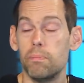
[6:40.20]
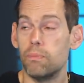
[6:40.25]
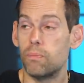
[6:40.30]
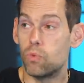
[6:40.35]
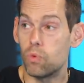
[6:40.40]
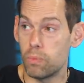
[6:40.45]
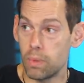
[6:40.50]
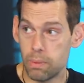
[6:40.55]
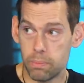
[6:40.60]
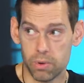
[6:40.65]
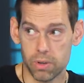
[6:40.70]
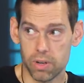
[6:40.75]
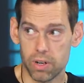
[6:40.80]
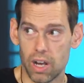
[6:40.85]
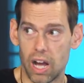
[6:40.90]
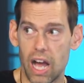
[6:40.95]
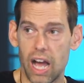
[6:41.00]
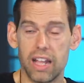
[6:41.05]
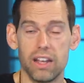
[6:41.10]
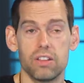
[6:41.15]
remember,
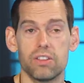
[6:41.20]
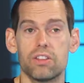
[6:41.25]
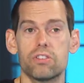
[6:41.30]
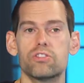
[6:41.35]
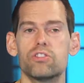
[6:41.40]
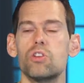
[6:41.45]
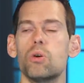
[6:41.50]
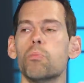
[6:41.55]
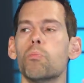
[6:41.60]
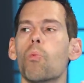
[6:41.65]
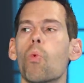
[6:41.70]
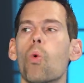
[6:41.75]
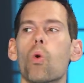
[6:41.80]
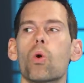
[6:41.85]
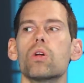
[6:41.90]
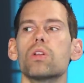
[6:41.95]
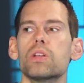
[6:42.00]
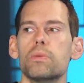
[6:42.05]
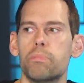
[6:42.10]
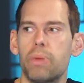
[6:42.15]
there's no
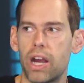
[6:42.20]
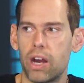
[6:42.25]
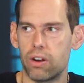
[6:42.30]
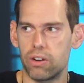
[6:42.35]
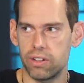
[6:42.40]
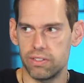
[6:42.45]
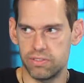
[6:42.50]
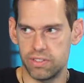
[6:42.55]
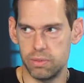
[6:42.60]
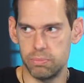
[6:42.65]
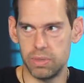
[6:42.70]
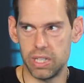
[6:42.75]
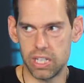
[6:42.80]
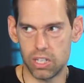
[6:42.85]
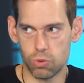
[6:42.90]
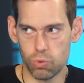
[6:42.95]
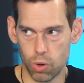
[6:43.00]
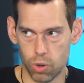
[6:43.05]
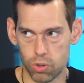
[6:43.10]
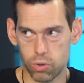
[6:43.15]
moral imperative to be
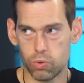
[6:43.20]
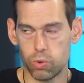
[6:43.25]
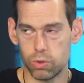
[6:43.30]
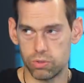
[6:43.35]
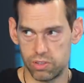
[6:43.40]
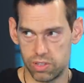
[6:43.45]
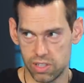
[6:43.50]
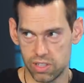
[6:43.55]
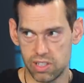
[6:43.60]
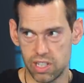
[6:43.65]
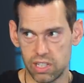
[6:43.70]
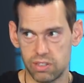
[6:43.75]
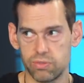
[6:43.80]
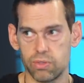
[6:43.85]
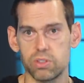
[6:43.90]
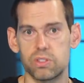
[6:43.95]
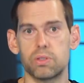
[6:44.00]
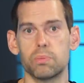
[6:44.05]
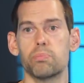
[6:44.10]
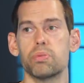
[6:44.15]
quote unquote
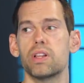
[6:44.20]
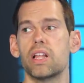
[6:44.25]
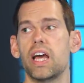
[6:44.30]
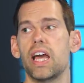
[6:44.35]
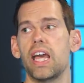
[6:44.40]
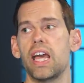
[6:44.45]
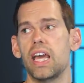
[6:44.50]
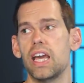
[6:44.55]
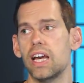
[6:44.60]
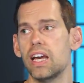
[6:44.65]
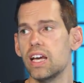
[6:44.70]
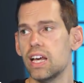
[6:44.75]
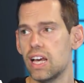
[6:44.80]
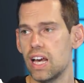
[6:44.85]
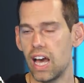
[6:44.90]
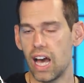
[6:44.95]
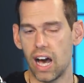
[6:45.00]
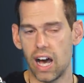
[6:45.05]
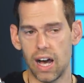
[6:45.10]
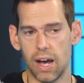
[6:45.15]
successful, to play
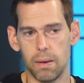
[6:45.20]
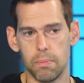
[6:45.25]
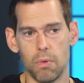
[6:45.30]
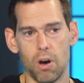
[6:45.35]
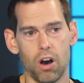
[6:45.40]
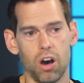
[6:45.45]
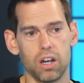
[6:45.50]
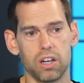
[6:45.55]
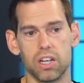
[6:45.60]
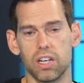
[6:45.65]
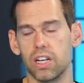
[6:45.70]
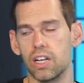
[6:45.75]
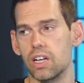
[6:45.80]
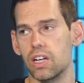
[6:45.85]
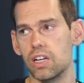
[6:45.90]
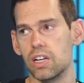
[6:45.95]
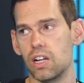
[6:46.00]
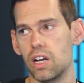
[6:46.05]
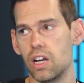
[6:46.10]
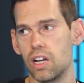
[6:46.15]
on
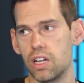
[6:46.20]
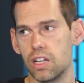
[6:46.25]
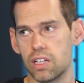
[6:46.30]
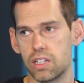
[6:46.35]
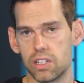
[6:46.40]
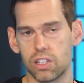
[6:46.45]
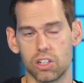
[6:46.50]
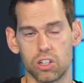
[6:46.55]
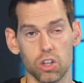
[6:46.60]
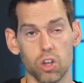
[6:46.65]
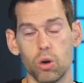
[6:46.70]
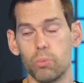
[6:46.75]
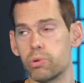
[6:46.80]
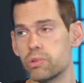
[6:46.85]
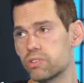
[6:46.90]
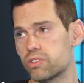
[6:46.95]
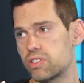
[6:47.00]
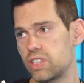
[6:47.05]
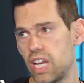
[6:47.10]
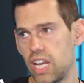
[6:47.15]
a
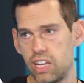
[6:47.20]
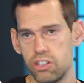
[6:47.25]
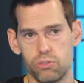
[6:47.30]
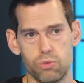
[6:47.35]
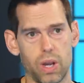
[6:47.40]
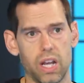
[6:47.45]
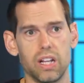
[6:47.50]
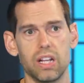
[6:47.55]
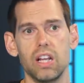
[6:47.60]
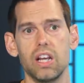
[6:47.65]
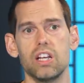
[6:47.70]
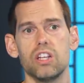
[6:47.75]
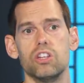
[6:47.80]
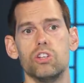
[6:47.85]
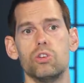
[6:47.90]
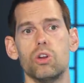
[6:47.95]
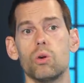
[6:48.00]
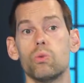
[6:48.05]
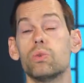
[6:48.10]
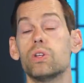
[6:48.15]
global stage, right?
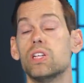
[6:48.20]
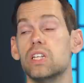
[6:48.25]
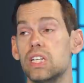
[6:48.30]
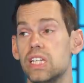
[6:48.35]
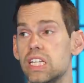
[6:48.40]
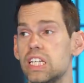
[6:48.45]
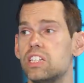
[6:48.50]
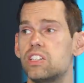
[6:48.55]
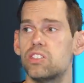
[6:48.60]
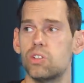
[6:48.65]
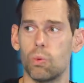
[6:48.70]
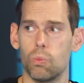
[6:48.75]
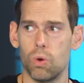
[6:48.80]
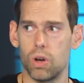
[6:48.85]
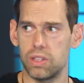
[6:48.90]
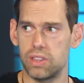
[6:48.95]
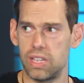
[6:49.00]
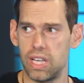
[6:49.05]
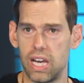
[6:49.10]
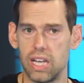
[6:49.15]
You don't need to
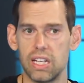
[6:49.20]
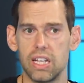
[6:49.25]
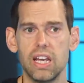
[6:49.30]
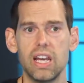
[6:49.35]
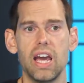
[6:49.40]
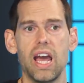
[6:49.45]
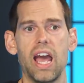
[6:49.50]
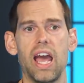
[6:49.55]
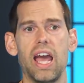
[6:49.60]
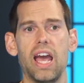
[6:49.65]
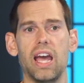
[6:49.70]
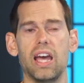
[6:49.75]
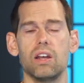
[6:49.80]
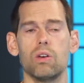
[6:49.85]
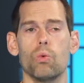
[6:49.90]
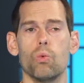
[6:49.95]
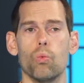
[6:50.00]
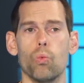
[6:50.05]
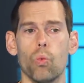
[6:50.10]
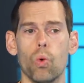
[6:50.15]
want that. And
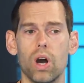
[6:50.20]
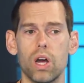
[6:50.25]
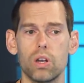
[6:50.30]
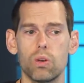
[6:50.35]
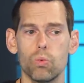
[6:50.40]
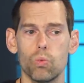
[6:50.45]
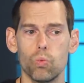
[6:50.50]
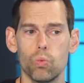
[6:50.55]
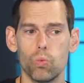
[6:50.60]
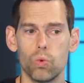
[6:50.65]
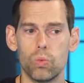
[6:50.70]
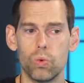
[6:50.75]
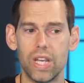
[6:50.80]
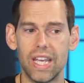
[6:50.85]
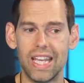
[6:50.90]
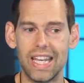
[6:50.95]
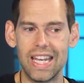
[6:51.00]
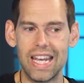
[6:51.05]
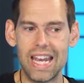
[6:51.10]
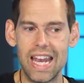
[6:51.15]
what
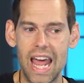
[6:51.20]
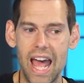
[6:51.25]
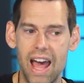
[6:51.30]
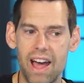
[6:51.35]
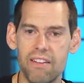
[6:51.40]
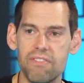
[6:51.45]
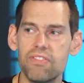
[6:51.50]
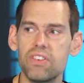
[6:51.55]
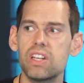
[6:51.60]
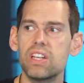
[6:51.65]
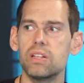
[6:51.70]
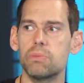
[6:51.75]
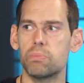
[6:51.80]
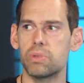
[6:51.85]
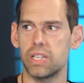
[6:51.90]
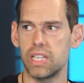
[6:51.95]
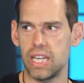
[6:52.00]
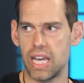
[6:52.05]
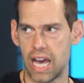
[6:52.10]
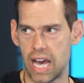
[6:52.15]

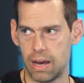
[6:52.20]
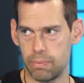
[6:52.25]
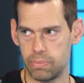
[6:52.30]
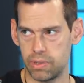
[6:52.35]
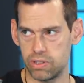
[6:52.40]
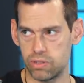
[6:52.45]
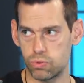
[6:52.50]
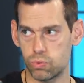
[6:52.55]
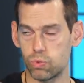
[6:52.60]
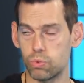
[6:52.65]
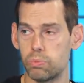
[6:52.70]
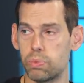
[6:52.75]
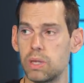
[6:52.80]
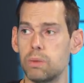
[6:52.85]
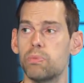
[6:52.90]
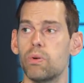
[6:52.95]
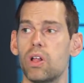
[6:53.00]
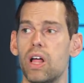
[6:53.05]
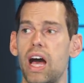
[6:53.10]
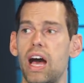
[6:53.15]
inevitably happens when
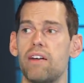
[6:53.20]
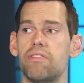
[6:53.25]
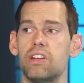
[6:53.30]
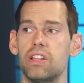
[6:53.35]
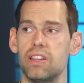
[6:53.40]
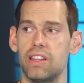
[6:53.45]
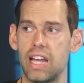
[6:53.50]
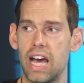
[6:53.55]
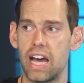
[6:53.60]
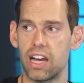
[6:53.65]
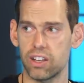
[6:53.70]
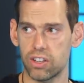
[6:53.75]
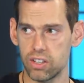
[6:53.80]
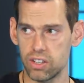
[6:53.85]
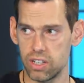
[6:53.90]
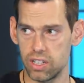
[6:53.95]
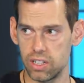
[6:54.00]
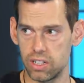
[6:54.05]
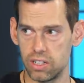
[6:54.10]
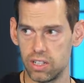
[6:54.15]
people have it that
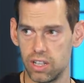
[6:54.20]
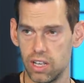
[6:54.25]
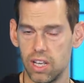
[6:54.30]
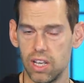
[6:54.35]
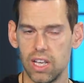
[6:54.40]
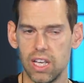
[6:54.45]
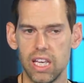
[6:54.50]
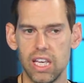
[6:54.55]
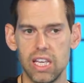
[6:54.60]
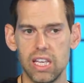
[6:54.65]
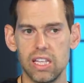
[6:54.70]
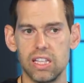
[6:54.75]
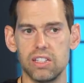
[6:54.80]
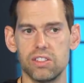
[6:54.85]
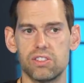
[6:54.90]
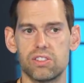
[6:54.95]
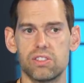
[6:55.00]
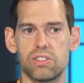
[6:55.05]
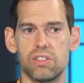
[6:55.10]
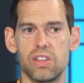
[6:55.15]
good
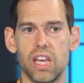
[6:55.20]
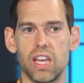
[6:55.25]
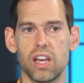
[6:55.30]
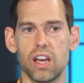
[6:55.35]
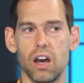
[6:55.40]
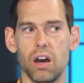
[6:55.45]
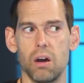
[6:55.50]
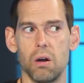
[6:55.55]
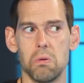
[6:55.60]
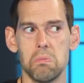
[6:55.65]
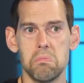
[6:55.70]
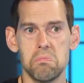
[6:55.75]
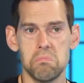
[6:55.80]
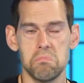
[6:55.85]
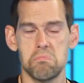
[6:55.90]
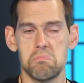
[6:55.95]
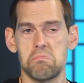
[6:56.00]
is they go,